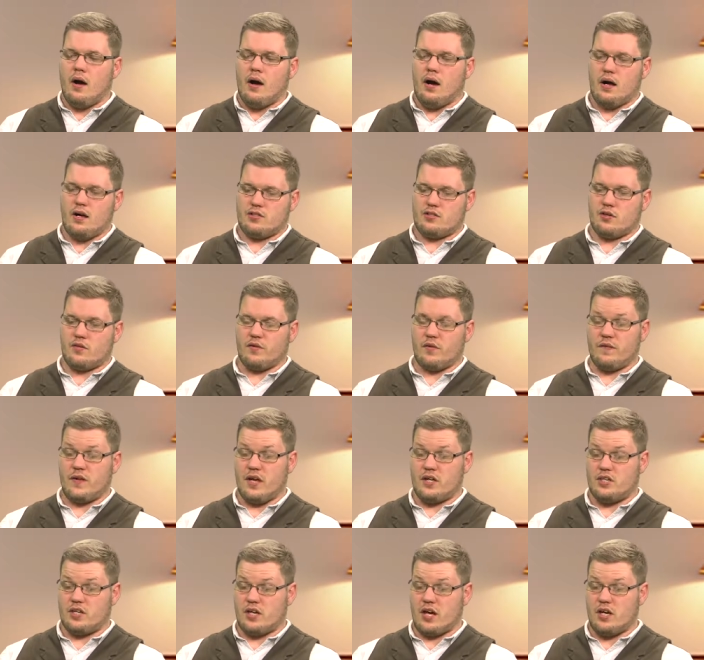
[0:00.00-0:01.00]
Uh, served on the
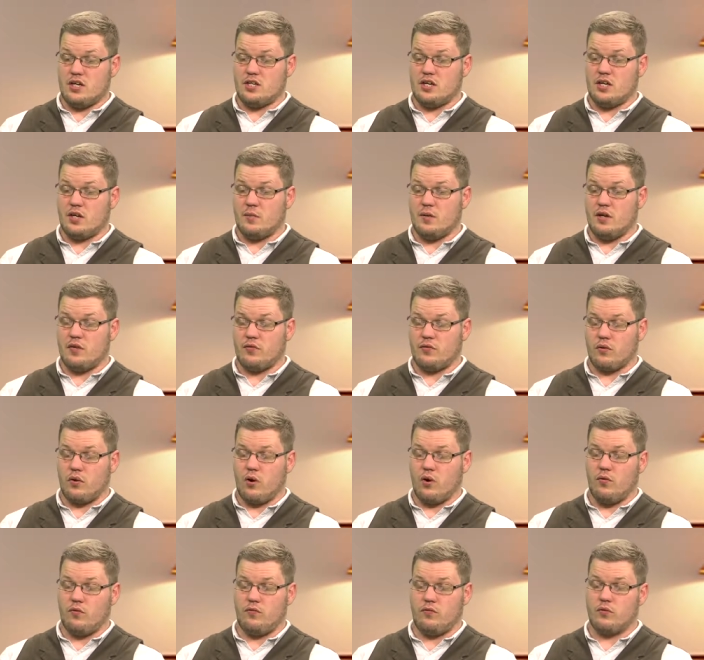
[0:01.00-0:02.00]
Education Committee for
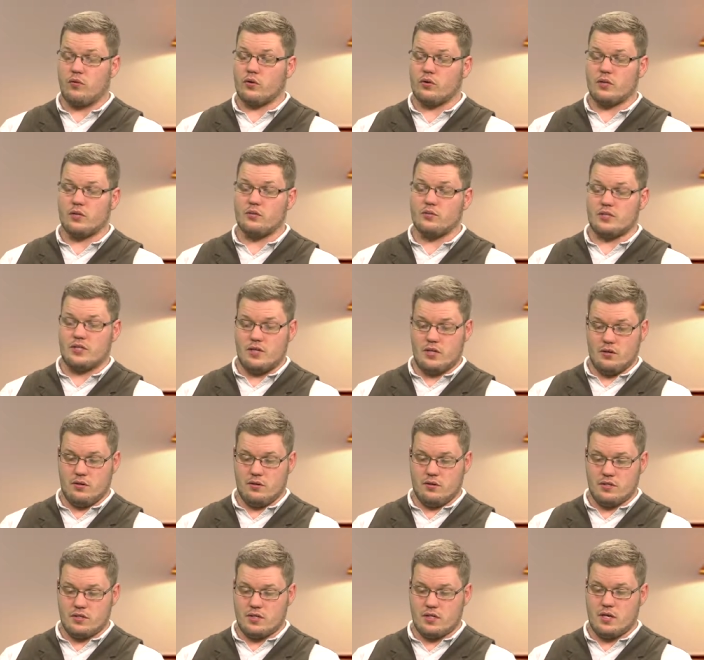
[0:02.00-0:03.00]
all four of those
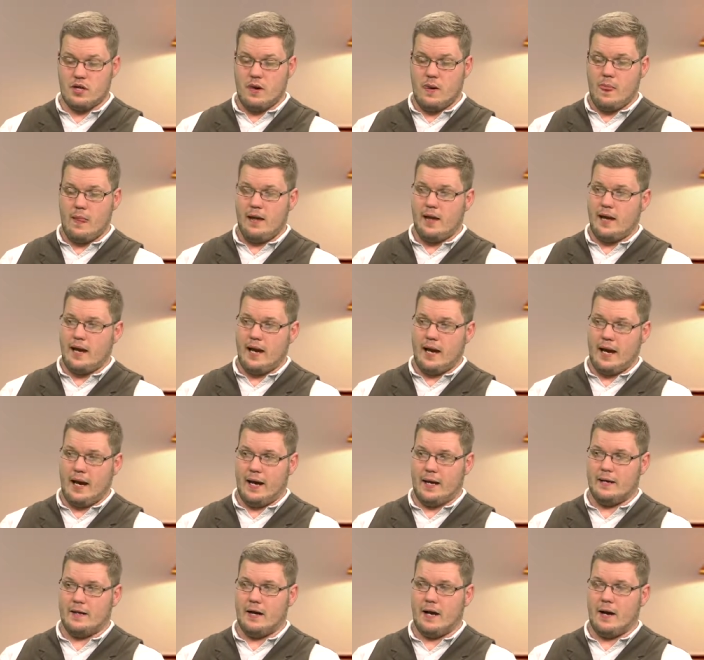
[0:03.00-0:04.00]
years. Oh.
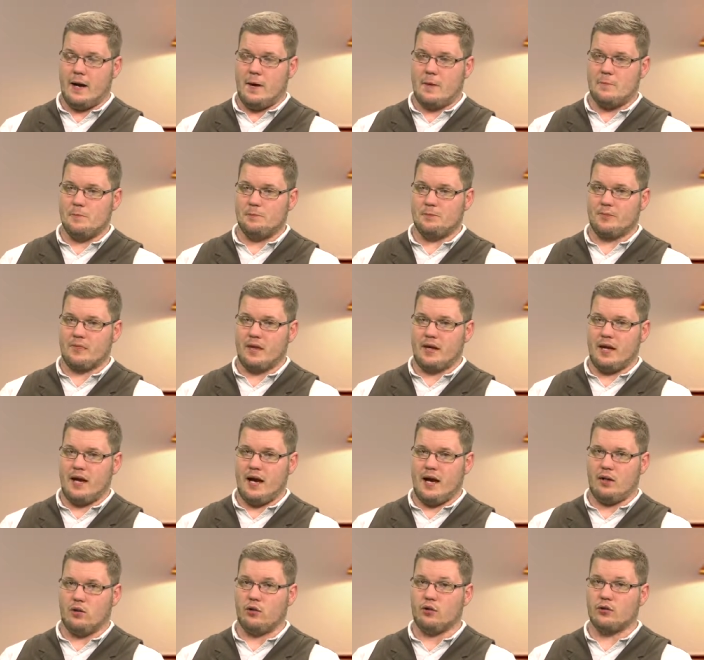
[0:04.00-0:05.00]
And um,
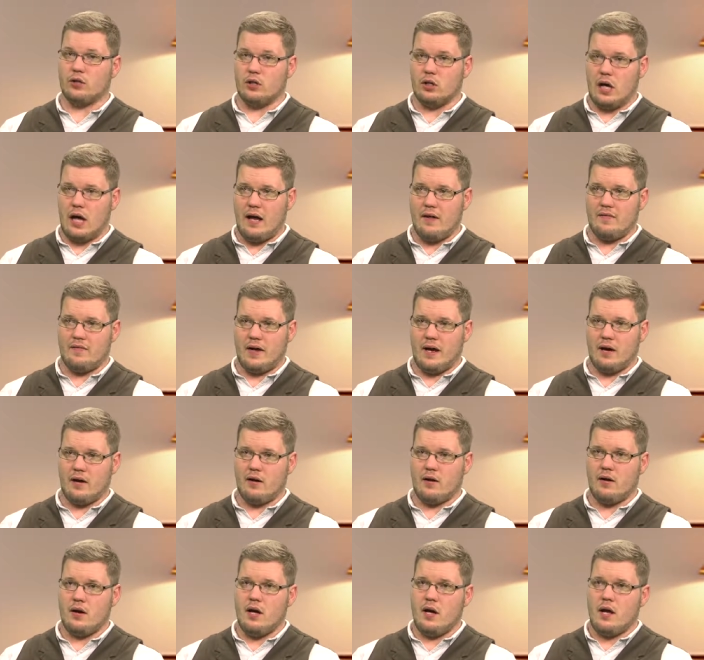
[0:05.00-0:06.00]
yeah, I learned a lot
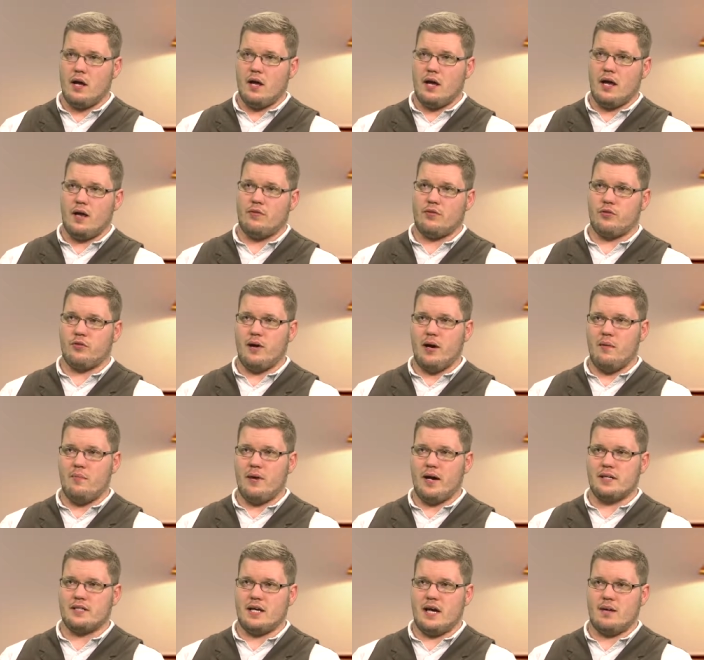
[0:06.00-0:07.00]
there. And throughout
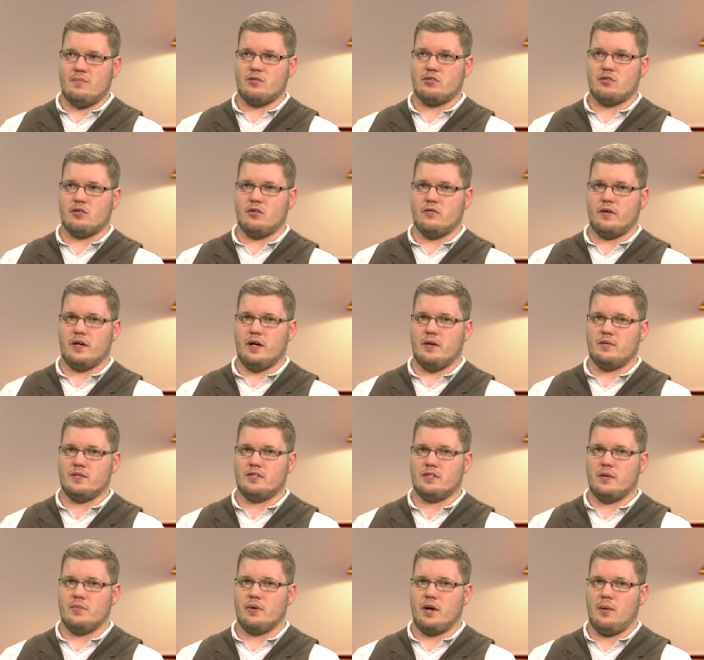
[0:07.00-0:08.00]
my time serving, I
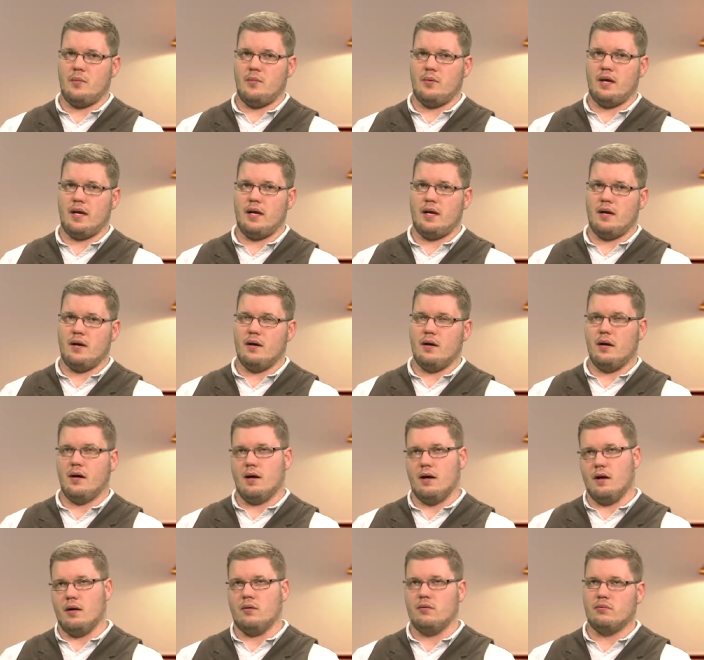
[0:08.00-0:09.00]
would say probably
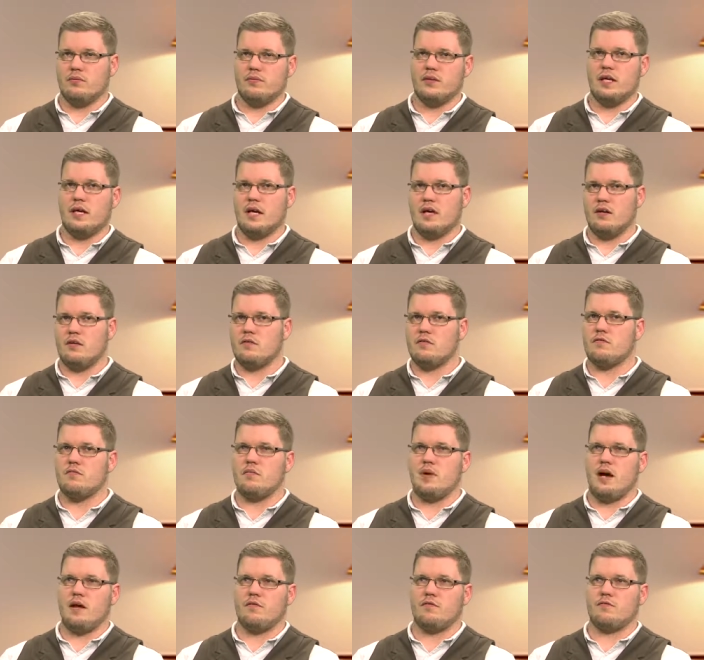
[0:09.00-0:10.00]
uh, the end of
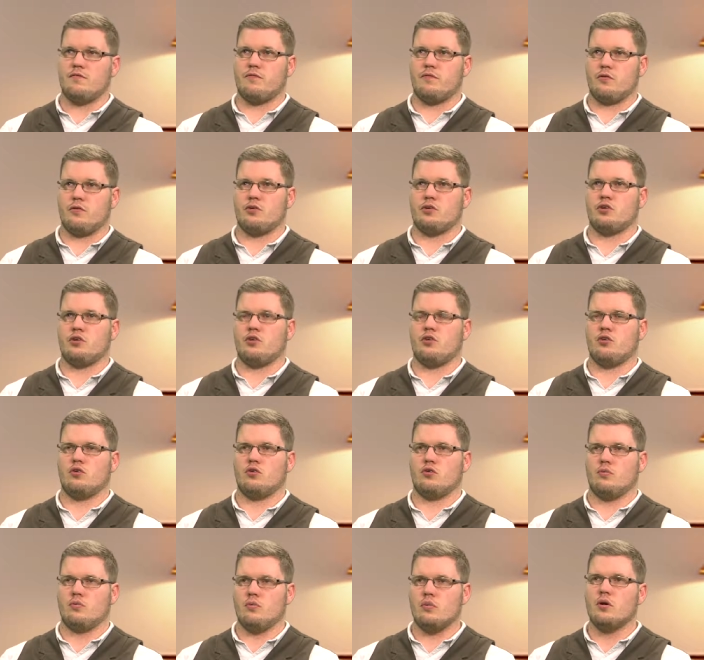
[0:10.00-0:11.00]
my first
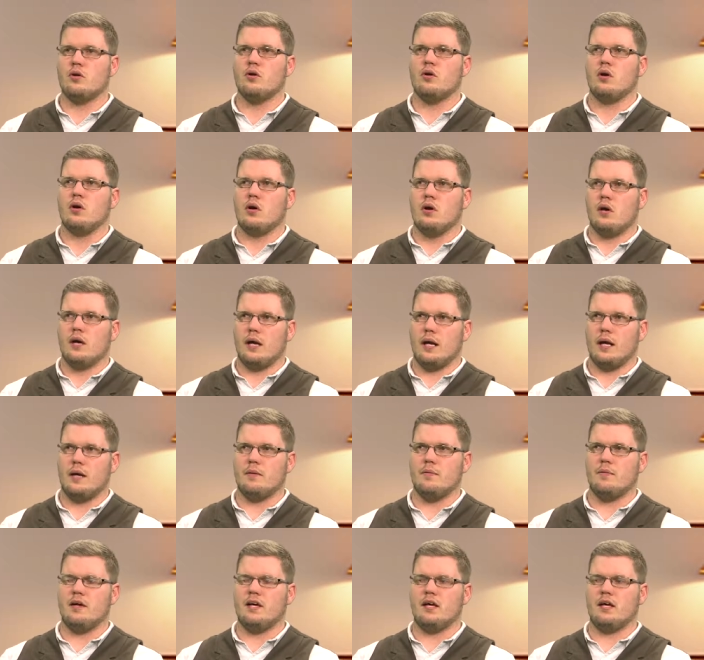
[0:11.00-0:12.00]
term
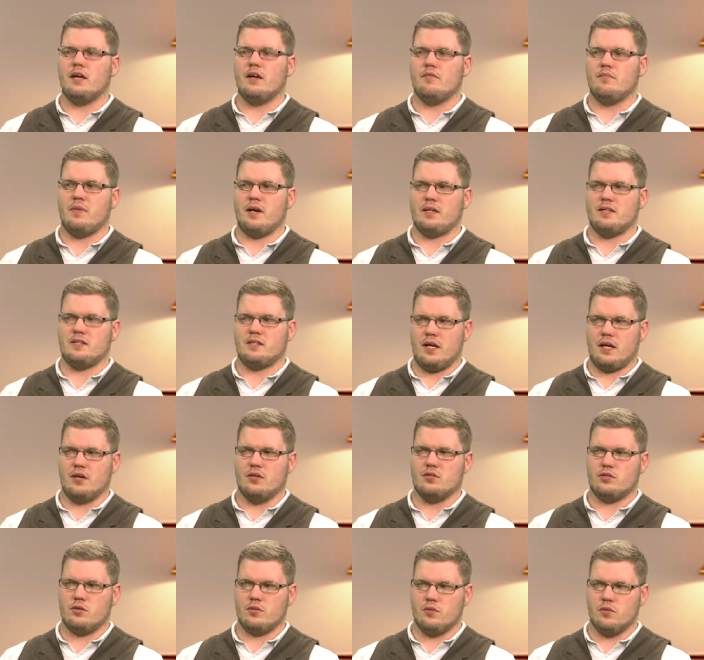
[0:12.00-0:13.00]
and the beginning of my
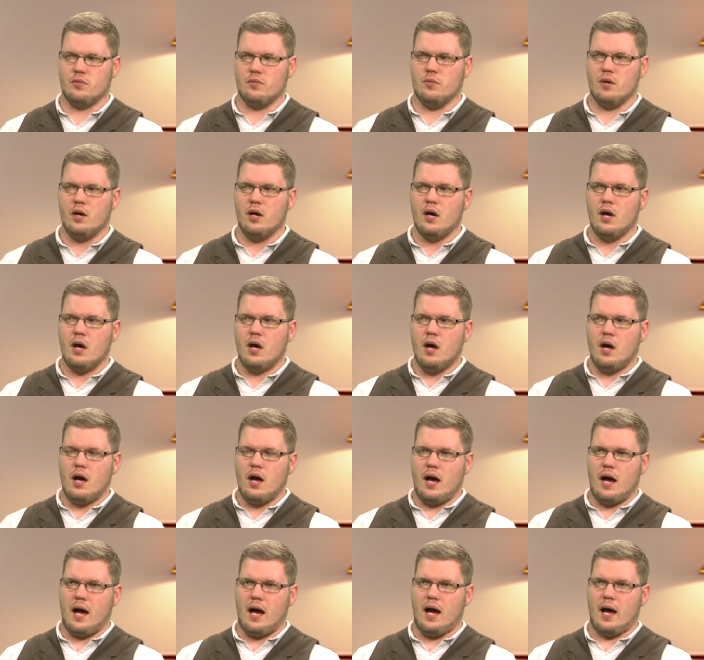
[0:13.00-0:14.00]
second term,
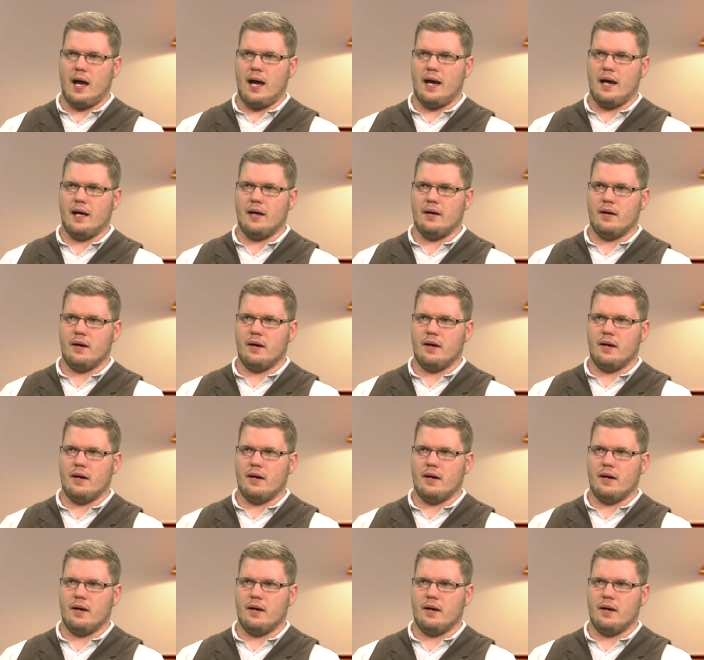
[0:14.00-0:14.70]
I